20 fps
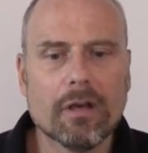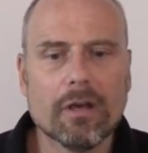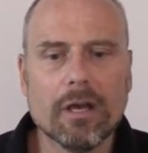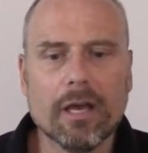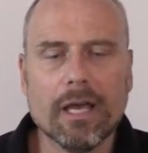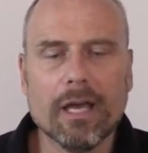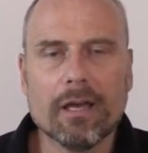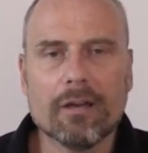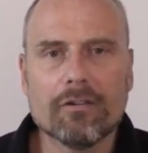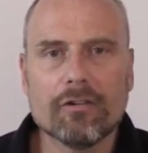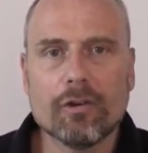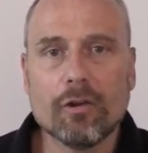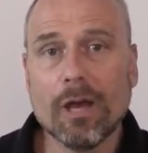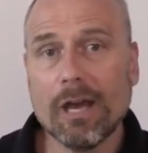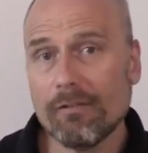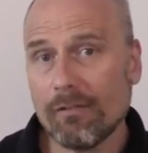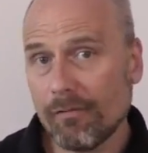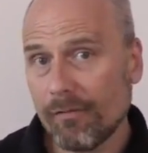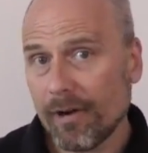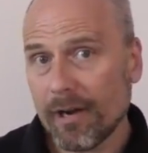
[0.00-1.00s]
And you
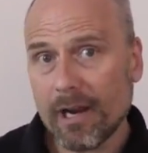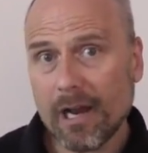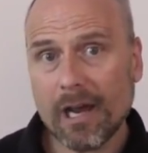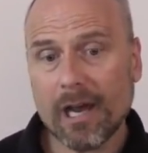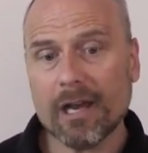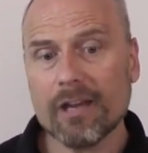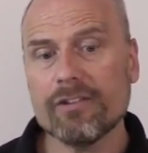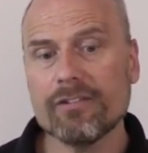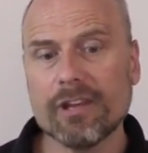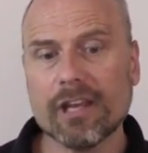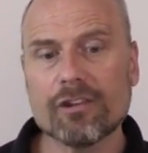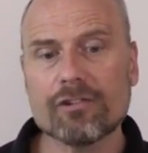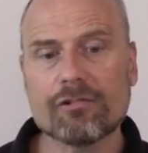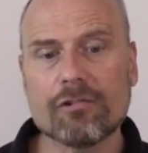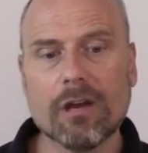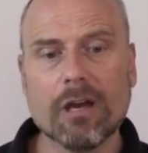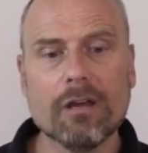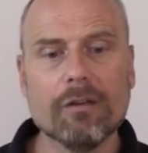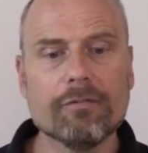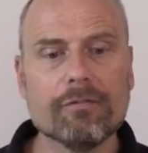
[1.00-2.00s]
have a very high sex
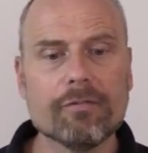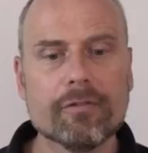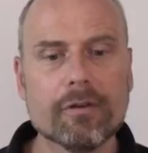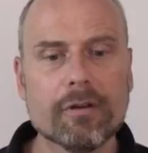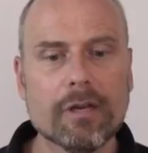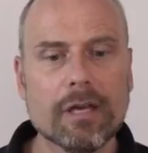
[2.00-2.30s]
drive,